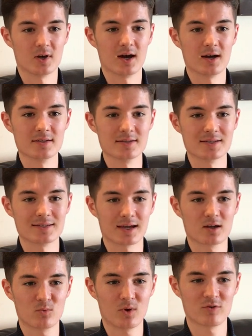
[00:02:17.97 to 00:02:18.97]
And it's
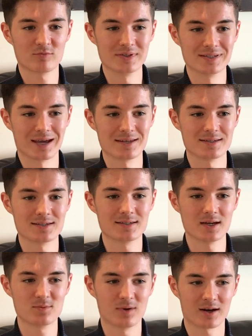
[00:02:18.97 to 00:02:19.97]
taken a while for me to get to this
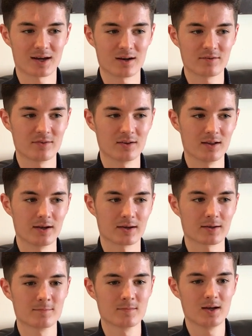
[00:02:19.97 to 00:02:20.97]
stage, but I kind of feel like